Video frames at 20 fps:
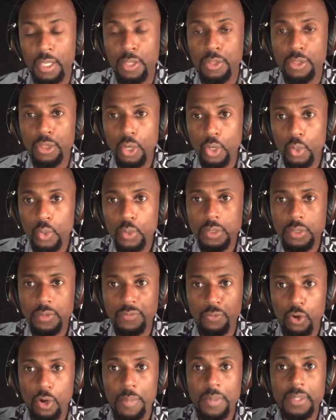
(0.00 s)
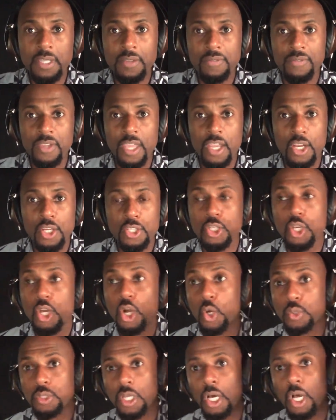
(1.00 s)
in those formative years
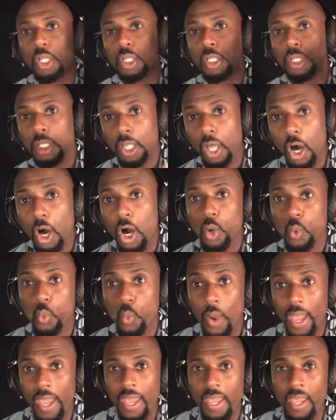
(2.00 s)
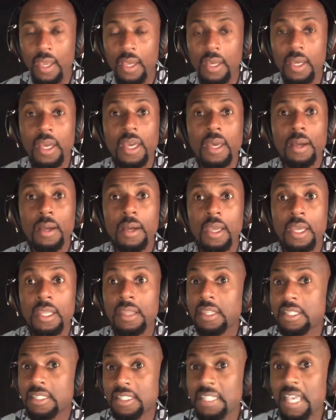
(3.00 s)
goes a long way
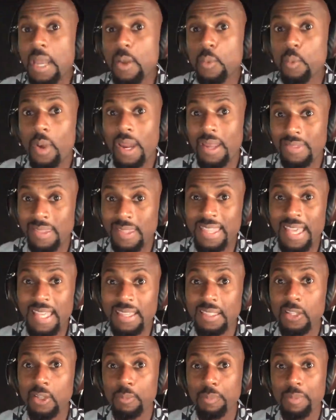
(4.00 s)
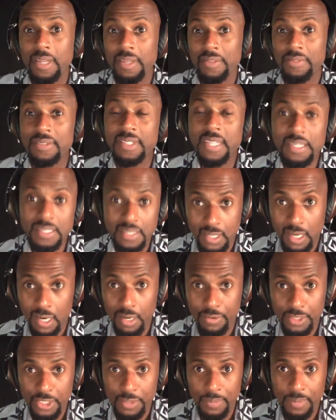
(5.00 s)
in the same way that that little bit of
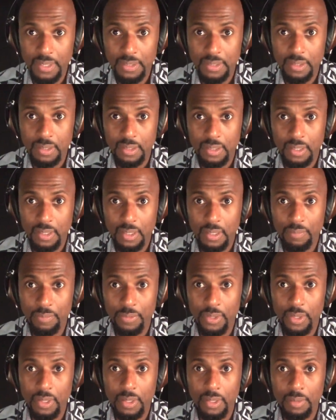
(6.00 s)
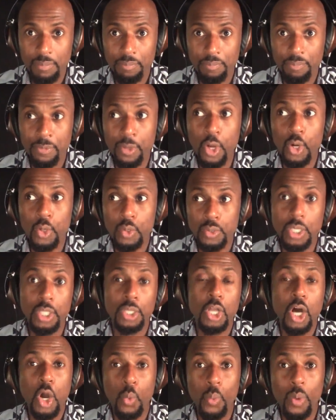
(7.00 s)
discouragement goes a
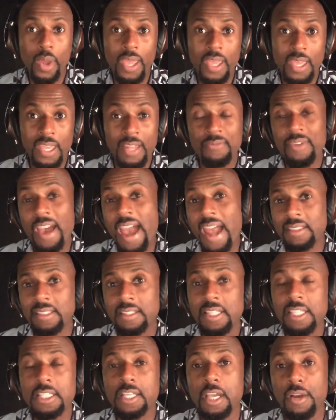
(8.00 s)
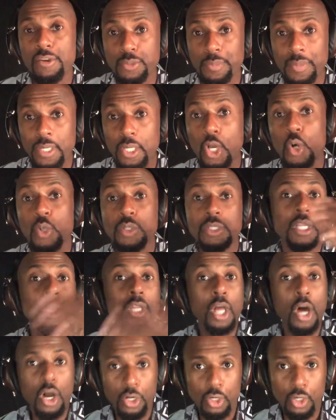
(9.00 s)
long way. In fact, the discouragement goes a
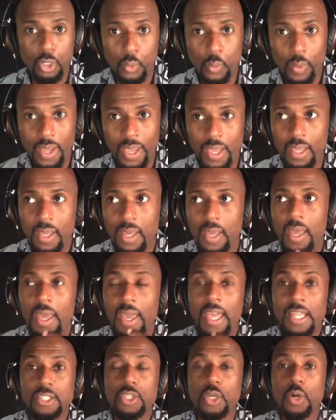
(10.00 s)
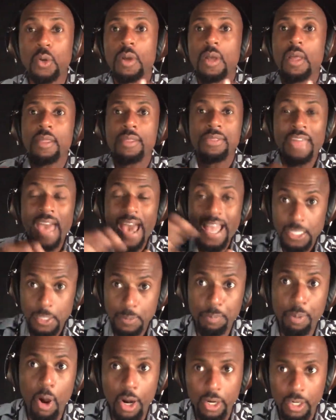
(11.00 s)
longer way. And so
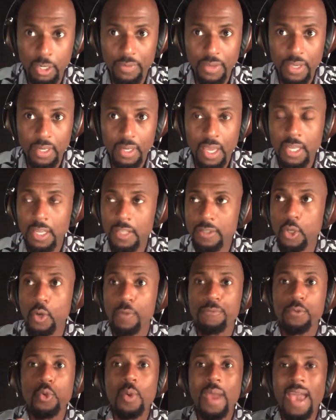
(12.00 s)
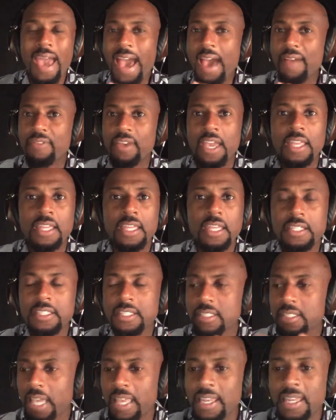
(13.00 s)
that's part of it. And so if you have any
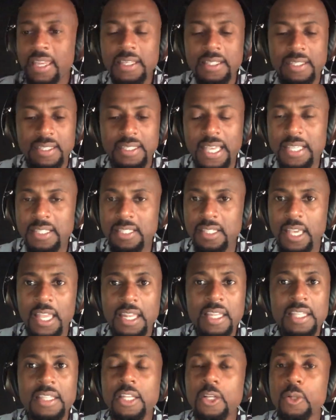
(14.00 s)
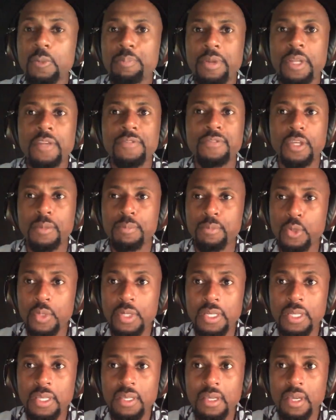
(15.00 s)
any sense, any little bit of
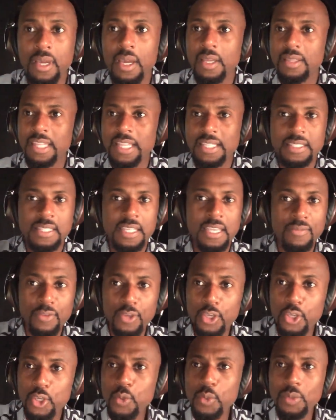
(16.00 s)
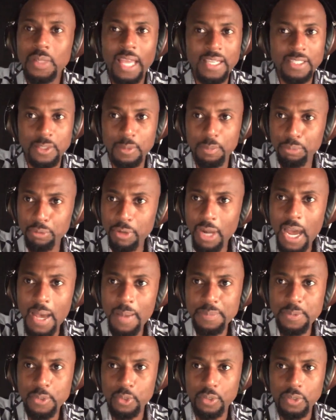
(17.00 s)
community that's giving you like some
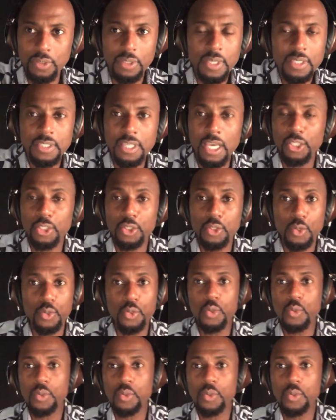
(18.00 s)
props or telling you